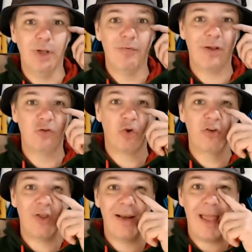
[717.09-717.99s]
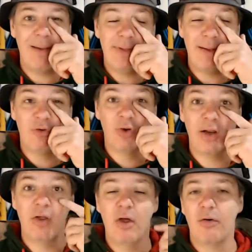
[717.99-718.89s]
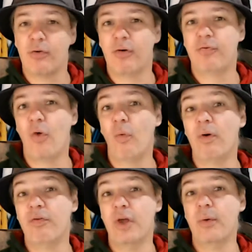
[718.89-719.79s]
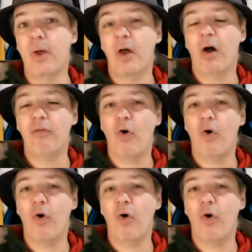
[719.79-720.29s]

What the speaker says: Don't forget to join us at 8 p.m. tonight for a full review of